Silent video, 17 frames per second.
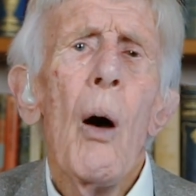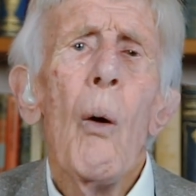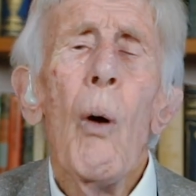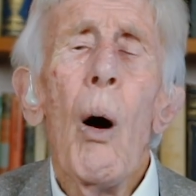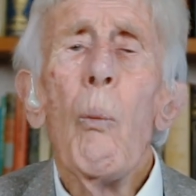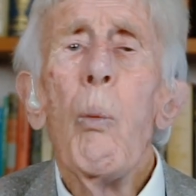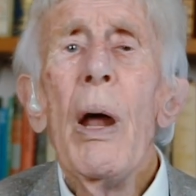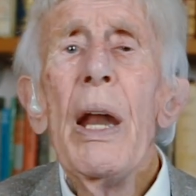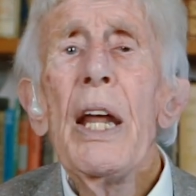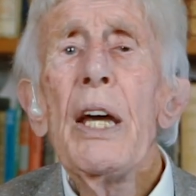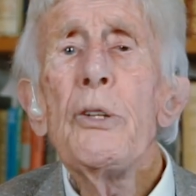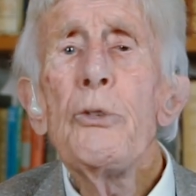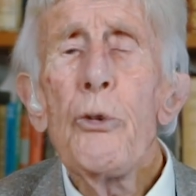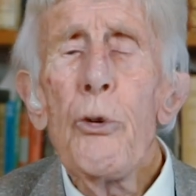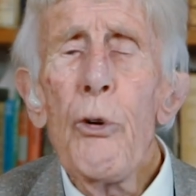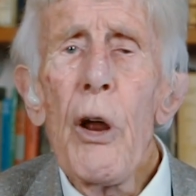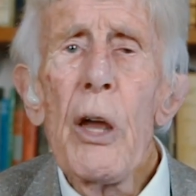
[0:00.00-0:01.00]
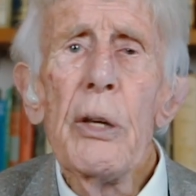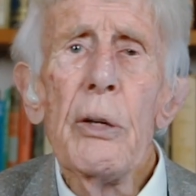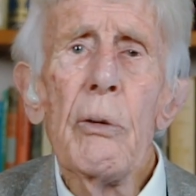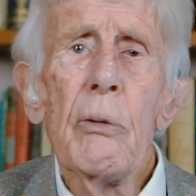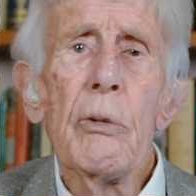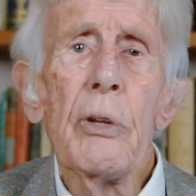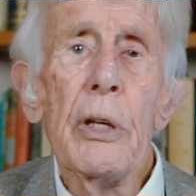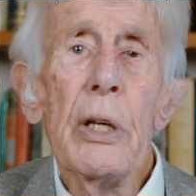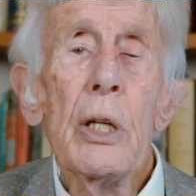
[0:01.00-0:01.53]
When I
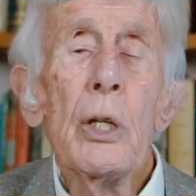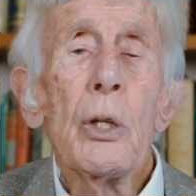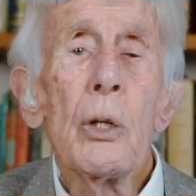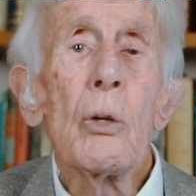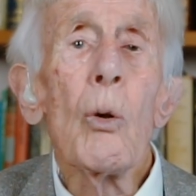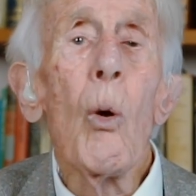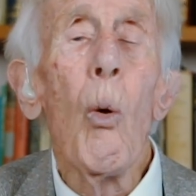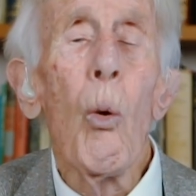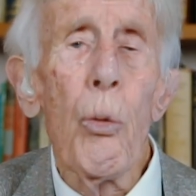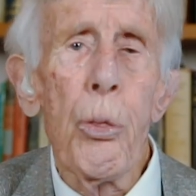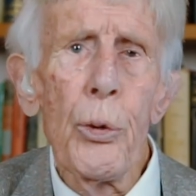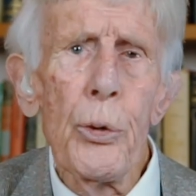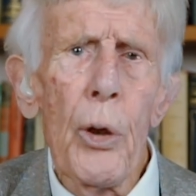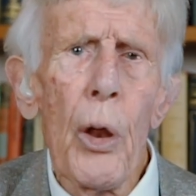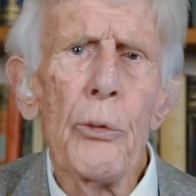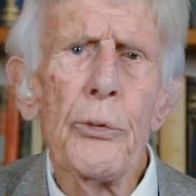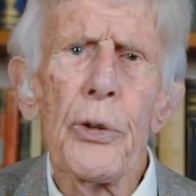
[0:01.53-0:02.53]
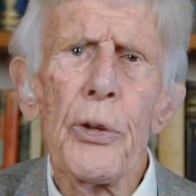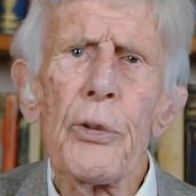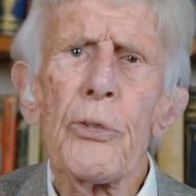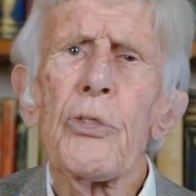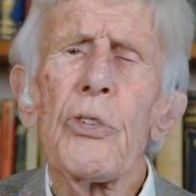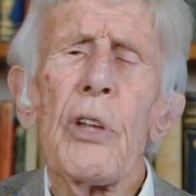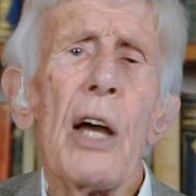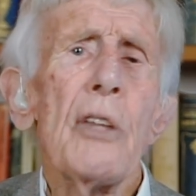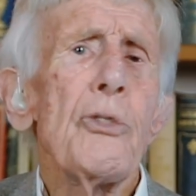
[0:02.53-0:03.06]
trained in
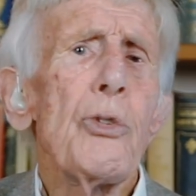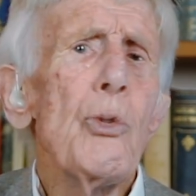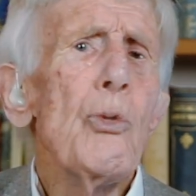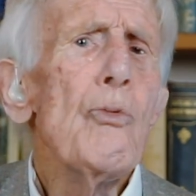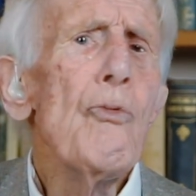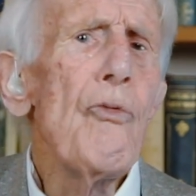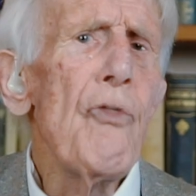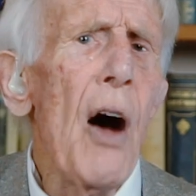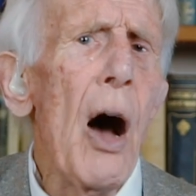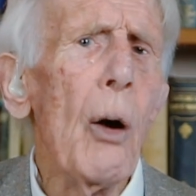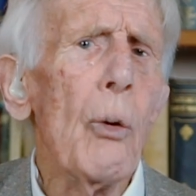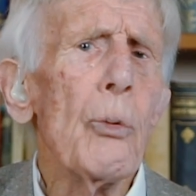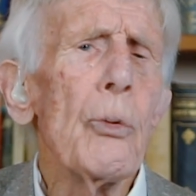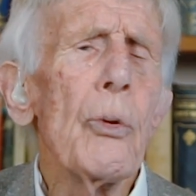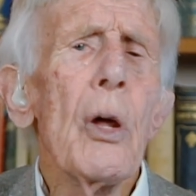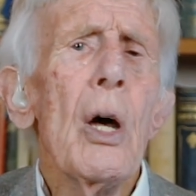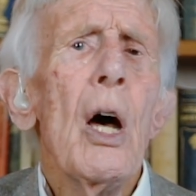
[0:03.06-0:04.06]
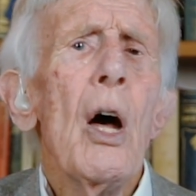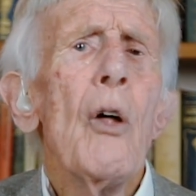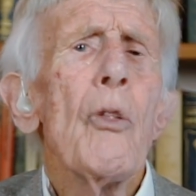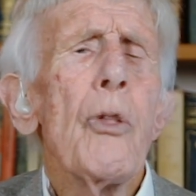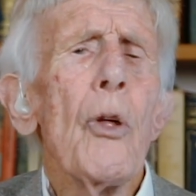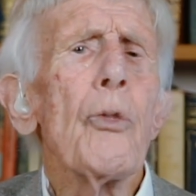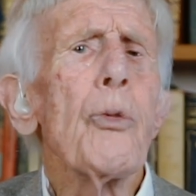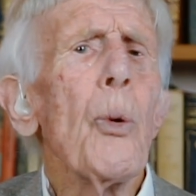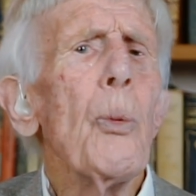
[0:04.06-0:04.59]
orthodontics, I soon found
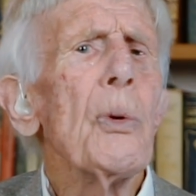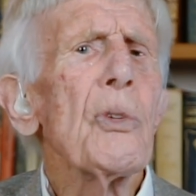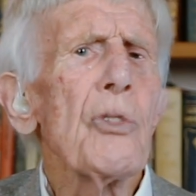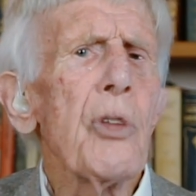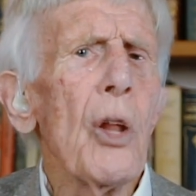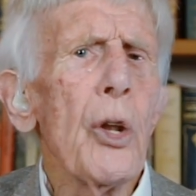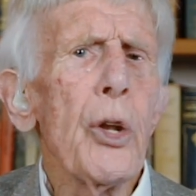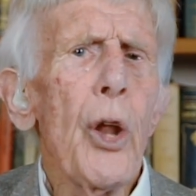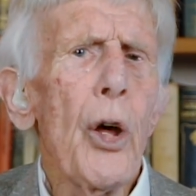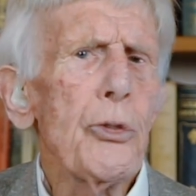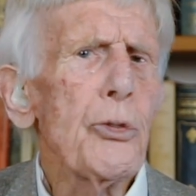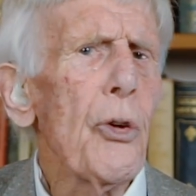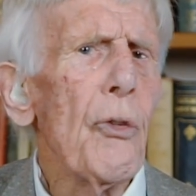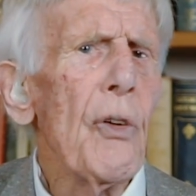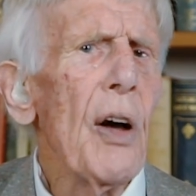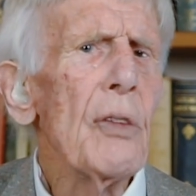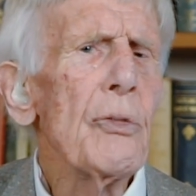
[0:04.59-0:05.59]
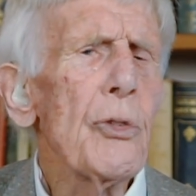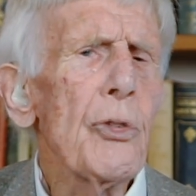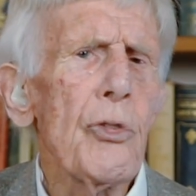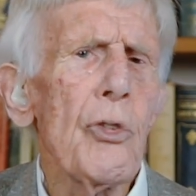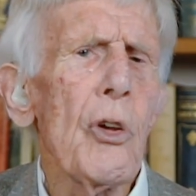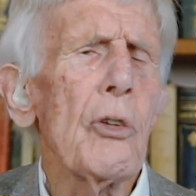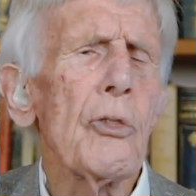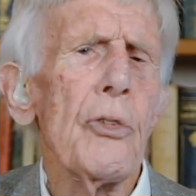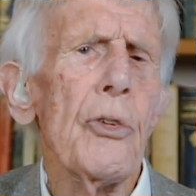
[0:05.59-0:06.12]
that there was a lot of
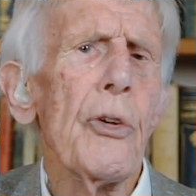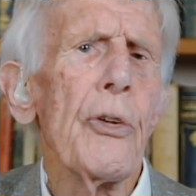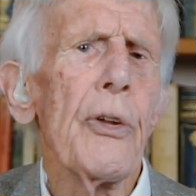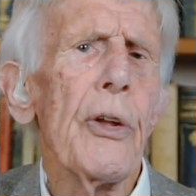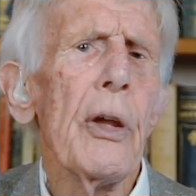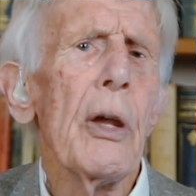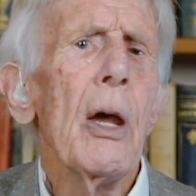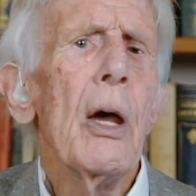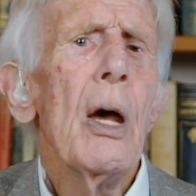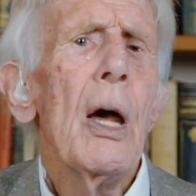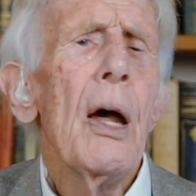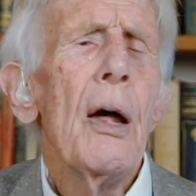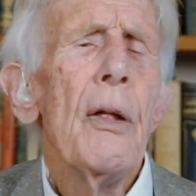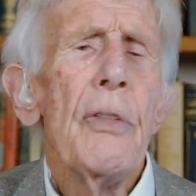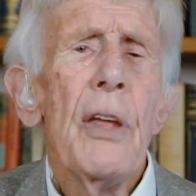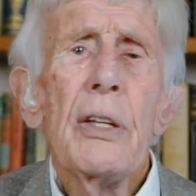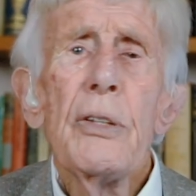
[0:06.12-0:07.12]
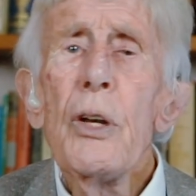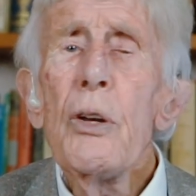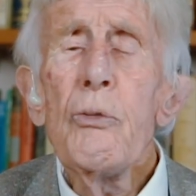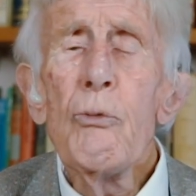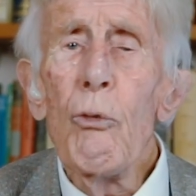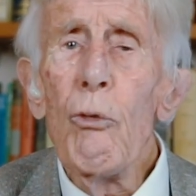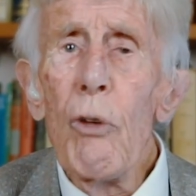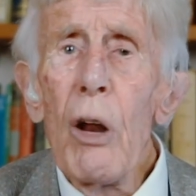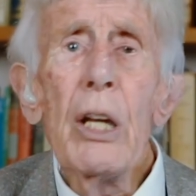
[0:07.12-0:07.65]
uncertainty. They
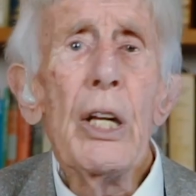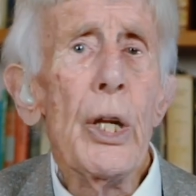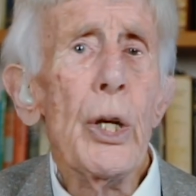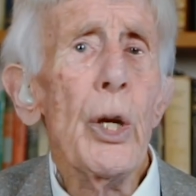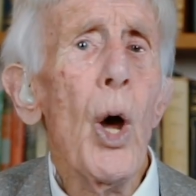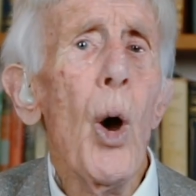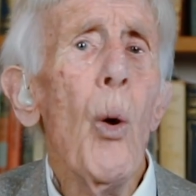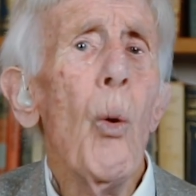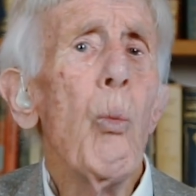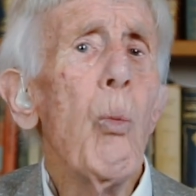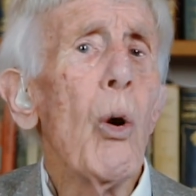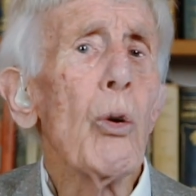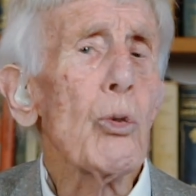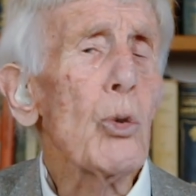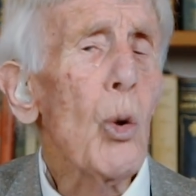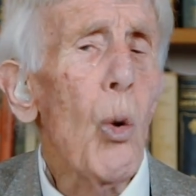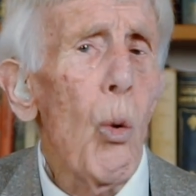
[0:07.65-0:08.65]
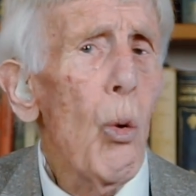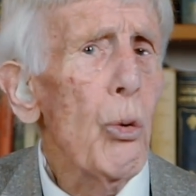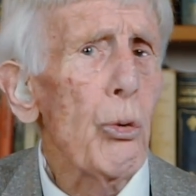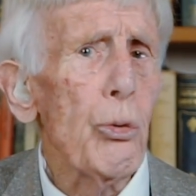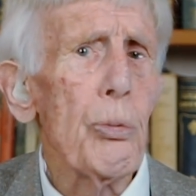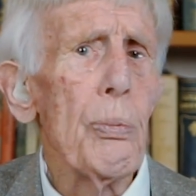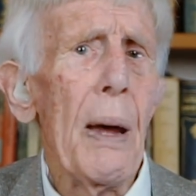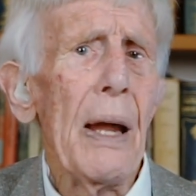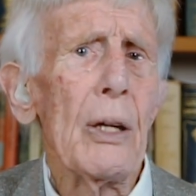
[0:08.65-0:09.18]
didn't really know what
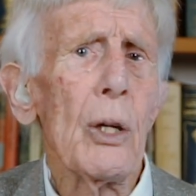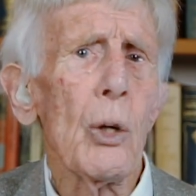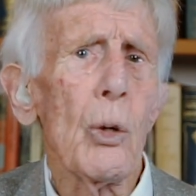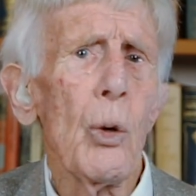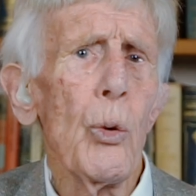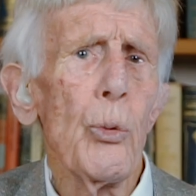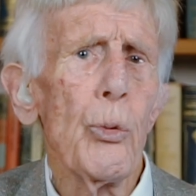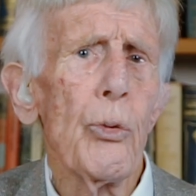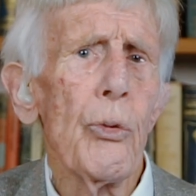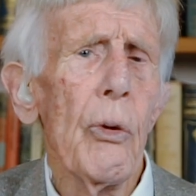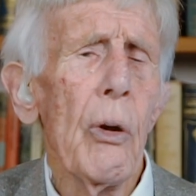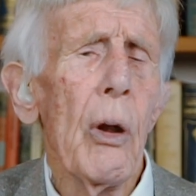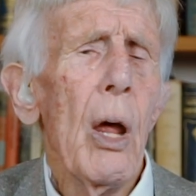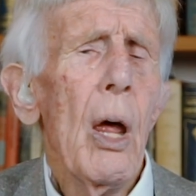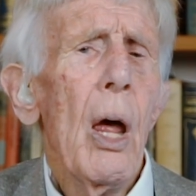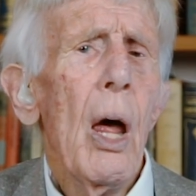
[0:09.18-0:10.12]
caused malocclusion,